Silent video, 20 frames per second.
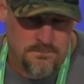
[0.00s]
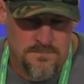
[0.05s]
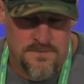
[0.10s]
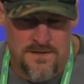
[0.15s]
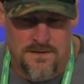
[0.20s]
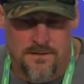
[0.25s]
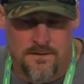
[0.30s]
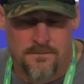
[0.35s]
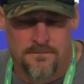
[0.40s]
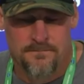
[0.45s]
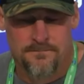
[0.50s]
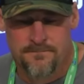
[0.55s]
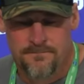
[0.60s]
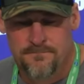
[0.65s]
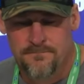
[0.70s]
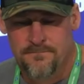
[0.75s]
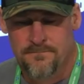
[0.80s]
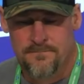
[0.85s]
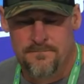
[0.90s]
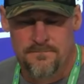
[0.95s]
you know,
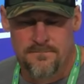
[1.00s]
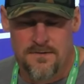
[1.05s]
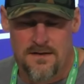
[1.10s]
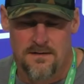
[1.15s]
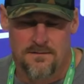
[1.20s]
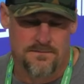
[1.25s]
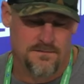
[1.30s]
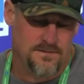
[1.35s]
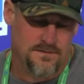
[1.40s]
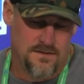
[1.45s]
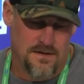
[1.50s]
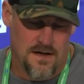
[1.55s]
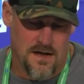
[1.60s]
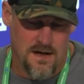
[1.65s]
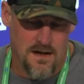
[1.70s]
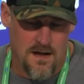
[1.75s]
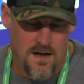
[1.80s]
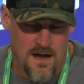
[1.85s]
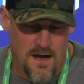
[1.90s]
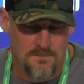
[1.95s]

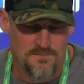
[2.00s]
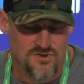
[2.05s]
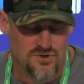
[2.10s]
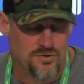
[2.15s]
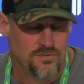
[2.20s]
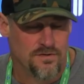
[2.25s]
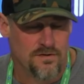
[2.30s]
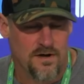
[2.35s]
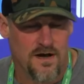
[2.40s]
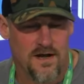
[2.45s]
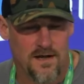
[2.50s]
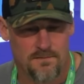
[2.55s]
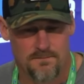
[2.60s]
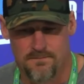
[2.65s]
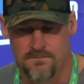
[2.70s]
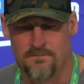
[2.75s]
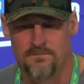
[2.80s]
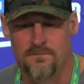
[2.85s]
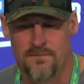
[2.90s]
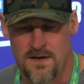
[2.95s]
I, am sure I
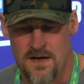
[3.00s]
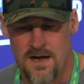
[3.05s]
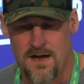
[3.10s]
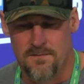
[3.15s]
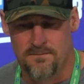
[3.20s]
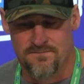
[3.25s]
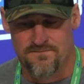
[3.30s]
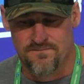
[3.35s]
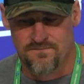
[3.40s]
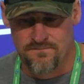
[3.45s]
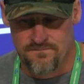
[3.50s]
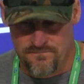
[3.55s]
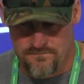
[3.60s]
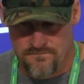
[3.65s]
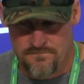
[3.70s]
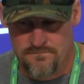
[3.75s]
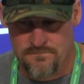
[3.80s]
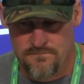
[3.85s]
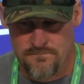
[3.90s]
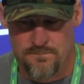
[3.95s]
am I am
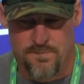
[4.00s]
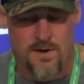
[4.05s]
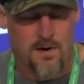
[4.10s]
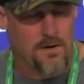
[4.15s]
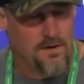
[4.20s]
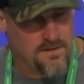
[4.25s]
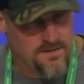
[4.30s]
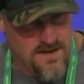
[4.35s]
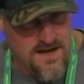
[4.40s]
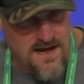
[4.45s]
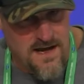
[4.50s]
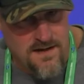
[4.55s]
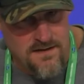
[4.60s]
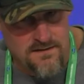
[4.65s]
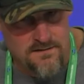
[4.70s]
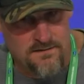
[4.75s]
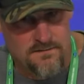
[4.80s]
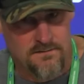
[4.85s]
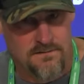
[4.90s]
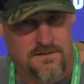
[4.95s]
part of that
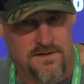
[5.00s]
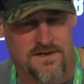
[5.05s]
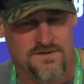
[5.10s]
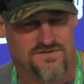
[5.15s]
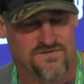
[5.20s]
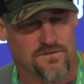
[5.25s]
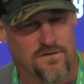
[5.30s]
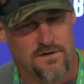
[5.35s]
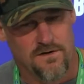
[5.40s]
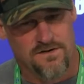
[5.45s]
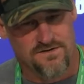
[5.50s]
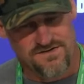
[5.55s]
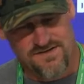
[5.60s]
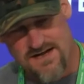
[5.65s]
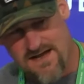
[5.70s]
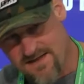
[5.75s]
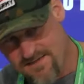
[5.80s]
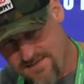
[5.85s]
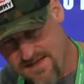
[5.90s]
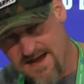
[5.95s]
as far as
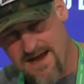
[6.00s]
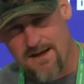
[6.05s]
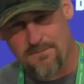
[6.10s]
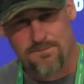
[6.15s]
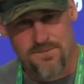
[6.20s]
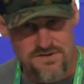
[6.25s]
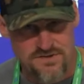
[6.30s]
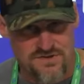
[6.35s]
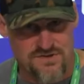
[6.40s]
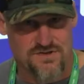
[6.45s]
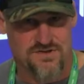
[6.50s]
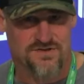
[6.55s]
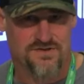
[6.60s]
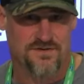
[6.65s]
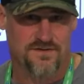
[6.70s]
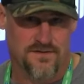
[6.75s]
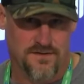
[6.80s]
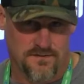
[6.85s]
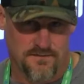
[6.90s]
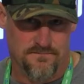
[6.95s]
not that, but
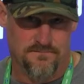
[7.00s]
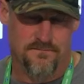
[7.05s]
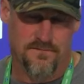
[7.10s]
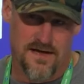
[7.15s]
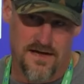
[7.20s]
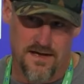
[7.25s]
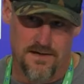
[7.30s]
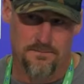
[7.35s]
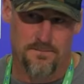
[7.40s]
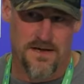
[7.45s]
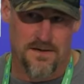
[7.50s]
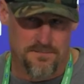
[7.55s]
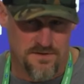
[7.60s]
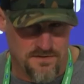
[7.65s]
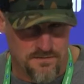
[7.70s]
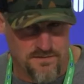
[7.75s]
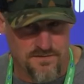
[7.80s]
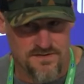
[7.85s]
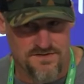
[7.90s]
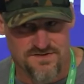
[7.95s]
just the hey, maybe
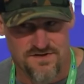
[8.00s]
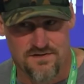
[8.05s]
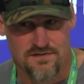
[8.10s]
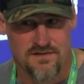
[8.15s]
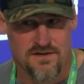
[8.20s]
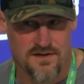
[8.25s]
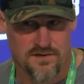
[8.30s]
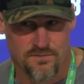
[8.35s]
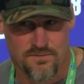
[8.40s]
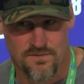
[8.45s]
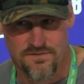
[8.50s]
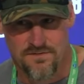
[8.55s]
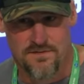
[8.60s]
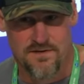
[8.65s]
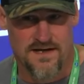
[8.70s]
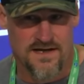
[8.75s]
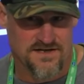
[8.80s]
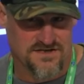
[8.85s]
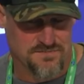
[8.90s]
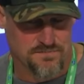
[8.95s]
there is a thing with
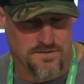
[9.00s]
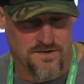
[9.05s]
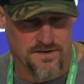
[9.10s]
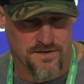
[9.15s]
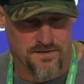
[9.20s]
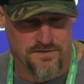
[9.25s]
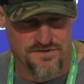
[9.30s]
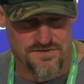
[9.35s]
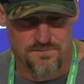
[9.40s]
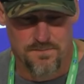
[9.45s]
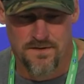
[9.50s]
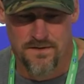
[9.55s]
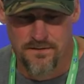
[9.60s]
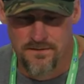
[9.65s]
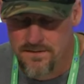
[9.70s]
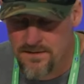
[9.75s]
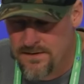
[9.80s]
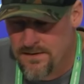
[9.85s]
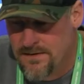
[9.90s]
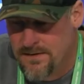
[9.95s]
the ex players,
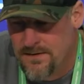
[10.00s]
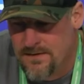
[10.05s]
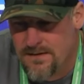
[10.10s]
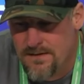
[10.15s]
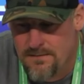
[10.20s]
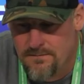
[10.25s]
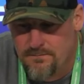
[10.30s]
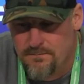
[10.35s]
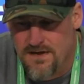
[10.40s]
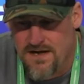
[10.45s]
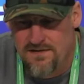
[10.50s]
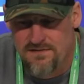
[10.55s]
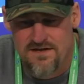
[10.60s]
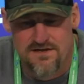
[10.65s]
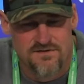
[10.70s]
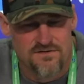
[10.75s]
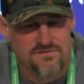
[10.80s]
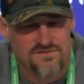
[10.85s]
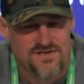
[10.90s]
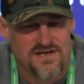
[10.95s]
but but I
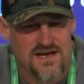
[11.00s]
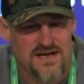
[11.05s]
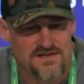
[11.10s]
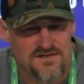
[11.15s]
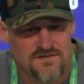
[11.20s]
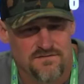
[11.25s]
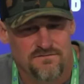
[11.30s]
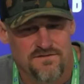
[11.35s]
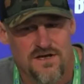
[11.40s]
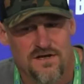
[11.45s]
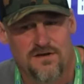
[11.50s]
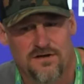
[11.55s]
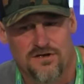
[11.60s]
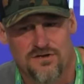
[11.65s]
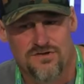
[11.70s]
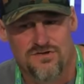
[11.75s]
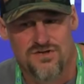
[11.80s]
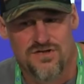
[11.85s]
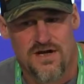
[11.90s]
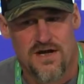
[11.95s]
think those guys have done a
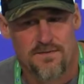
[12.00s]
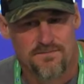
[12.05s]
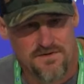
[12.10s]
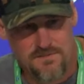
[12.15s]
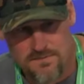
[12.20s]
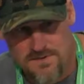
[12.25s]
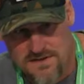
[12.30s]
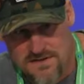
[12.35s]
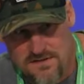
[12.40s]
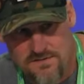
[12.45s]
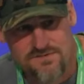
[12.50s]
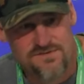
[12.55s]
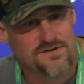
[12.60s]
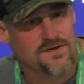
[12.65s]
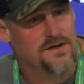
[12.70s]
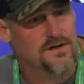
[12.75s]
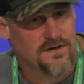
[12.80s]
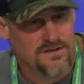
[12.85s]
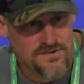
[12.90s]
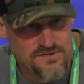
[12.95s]
good job. DeMeco's
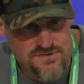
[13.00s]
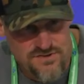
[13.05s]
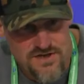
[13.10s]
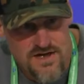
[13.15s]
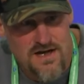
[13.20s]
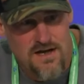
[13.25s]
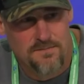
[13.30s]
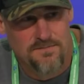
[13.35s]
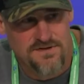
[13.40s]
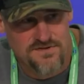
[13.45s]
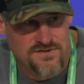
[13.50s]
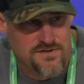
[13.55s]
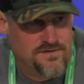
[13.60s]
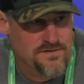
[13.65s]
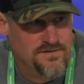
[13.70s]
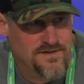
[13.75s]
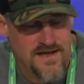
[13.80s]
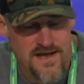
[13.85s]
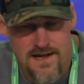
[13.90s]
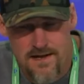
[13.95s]
done a good job. He's
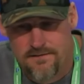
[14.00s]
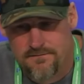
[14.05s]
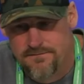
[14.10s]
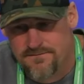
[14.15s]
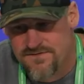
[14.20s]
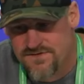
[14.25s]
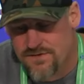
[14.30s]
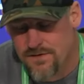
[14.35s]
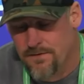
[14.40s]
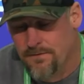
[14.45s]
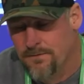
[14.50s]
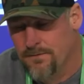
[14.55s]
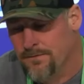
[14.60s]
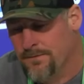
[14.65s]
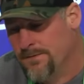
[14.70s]
earned that. So.